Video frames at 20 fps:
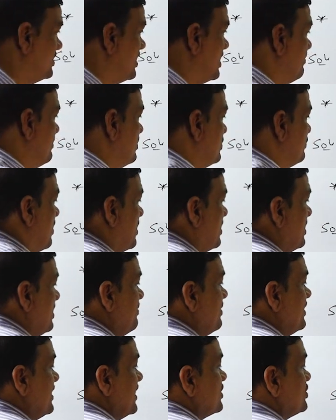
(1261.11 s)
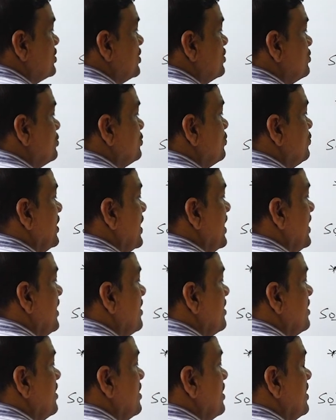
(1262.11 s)
That means what? Limit x tends to a,
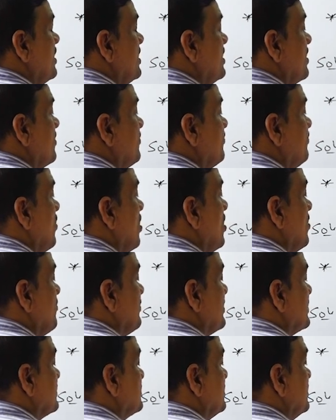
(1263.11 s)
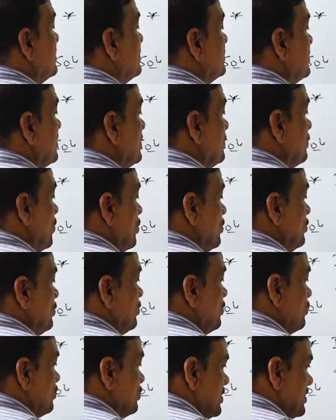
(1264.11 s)
f of x is equal
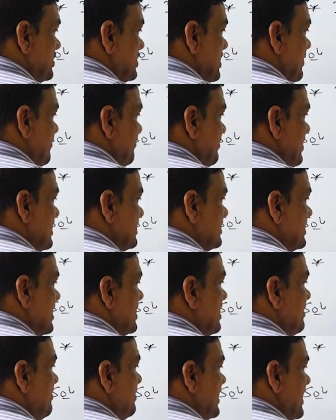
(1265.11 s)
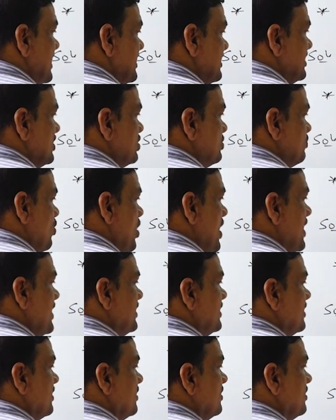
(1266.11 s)
to this left hand side limit at this
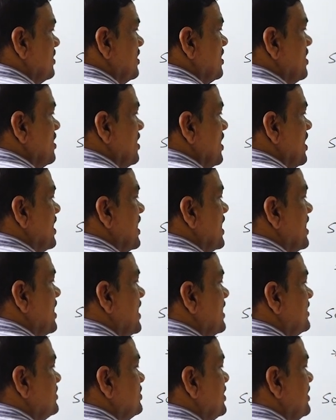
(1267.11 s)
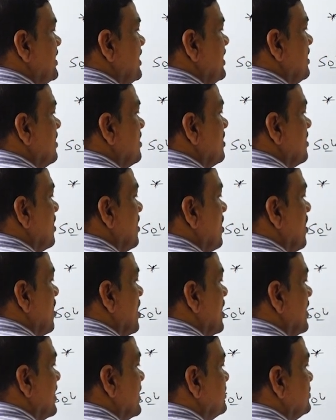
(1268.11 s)
point LHD,
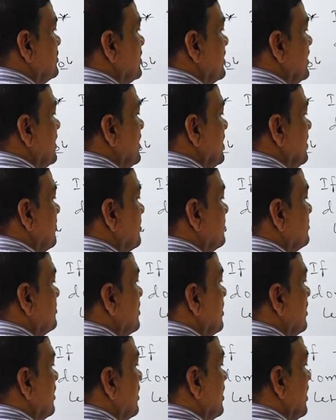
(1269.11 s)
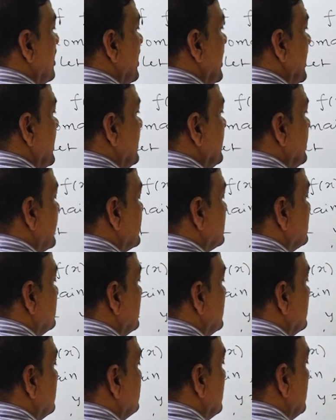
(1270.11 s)
RHD at x
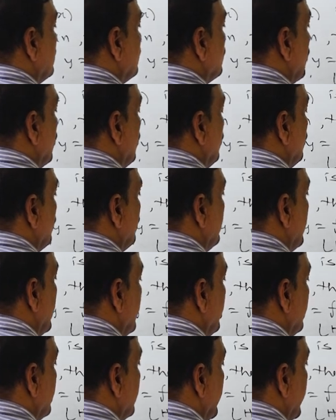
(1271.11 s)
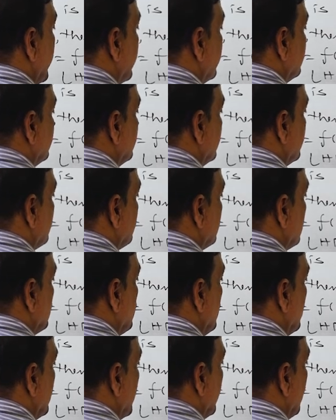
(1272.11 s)
is equal to a exist.
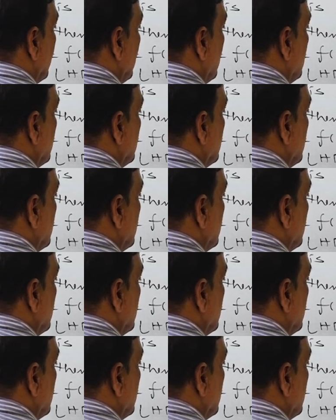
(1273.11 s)
Okay, now.